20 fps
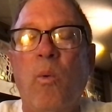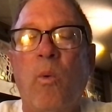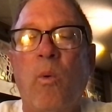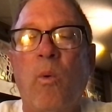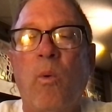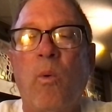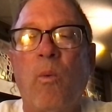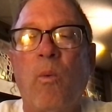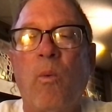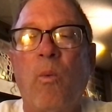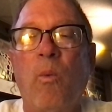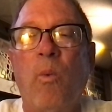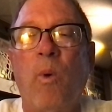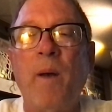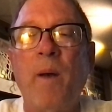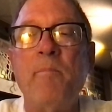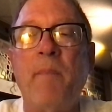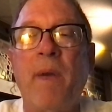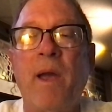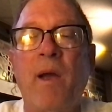
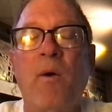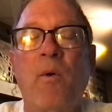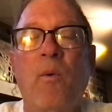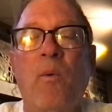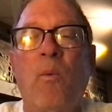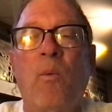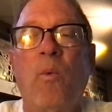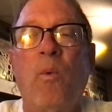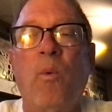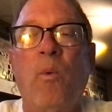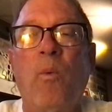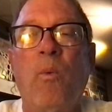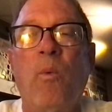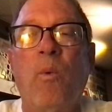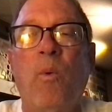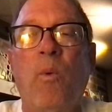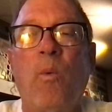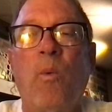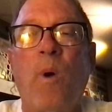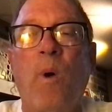what
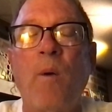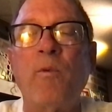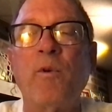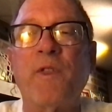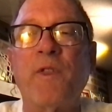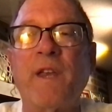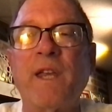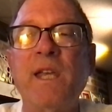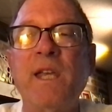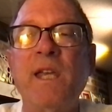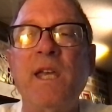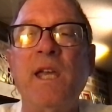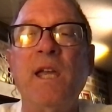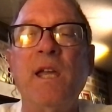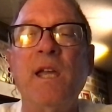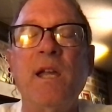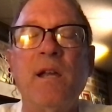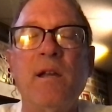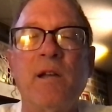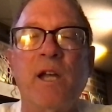were the
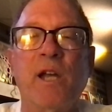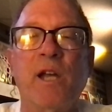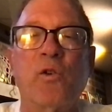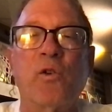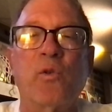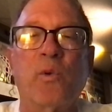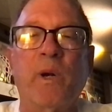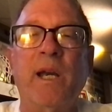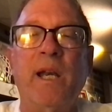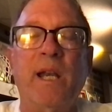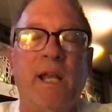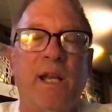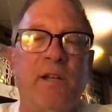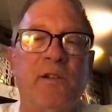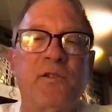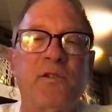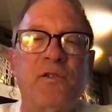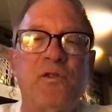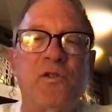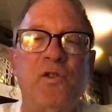key
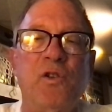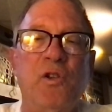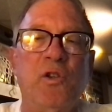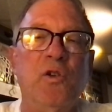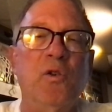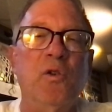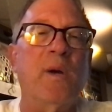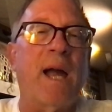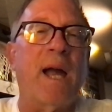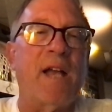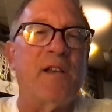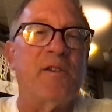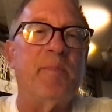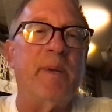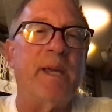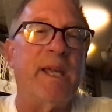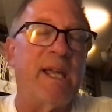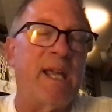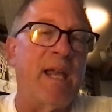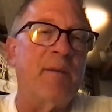ingredients to you guys
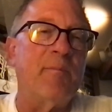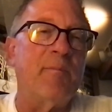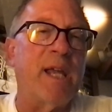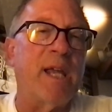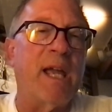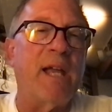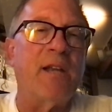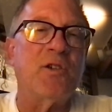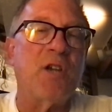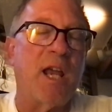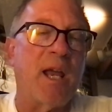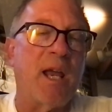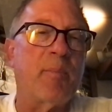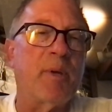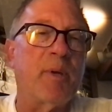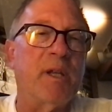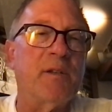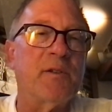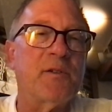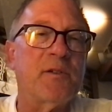being NBA
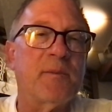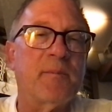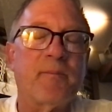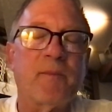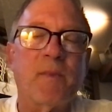champions?